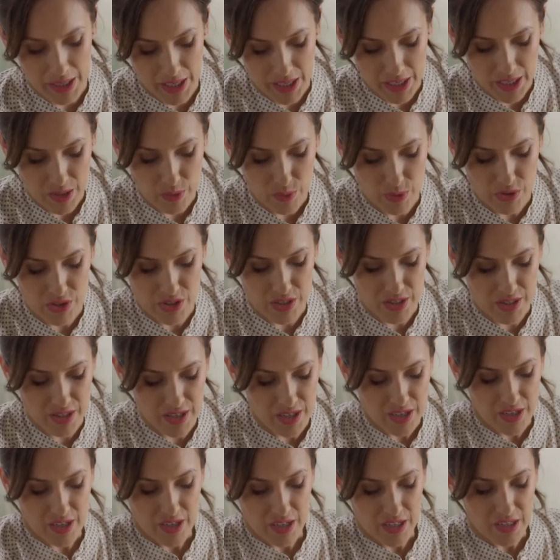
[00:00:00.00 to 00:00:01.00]
here, which is
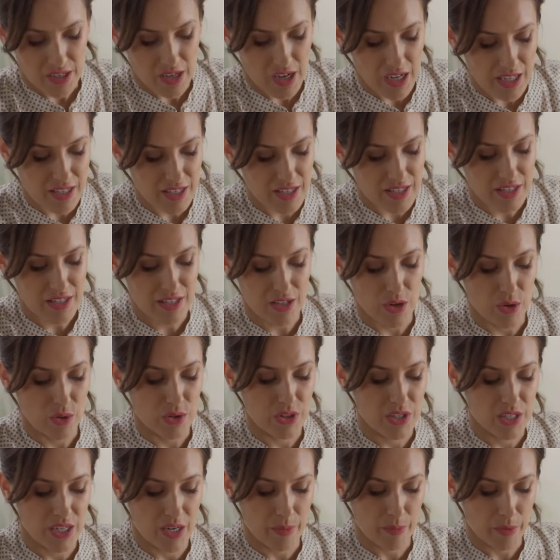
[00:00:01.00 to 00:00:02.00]
nice and
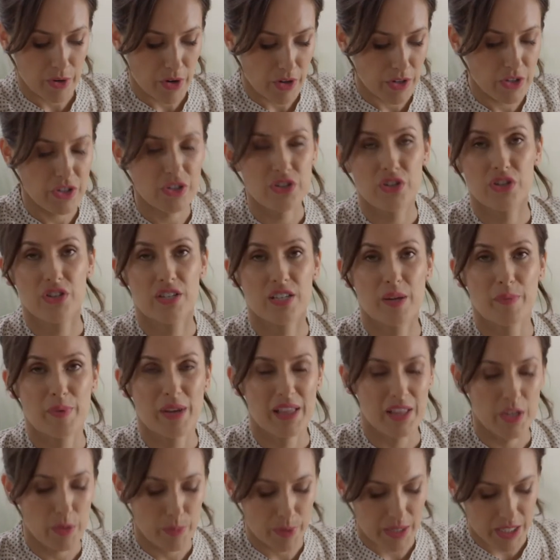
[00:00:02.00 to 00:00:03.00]
salty. I'm going to do something a
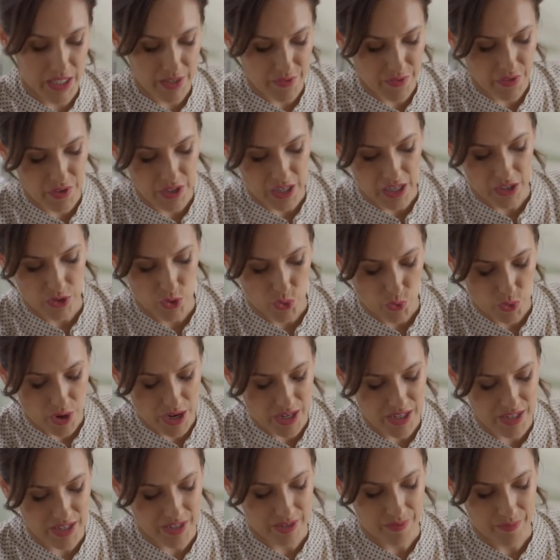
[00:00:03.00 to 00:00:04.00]
little bit different and
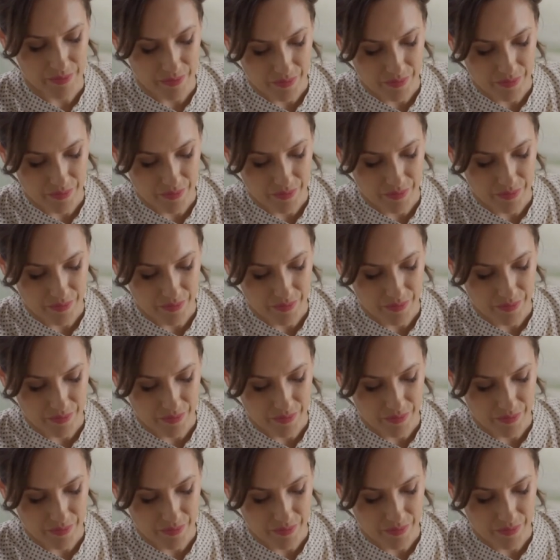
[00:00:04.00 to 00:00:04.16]
grate it.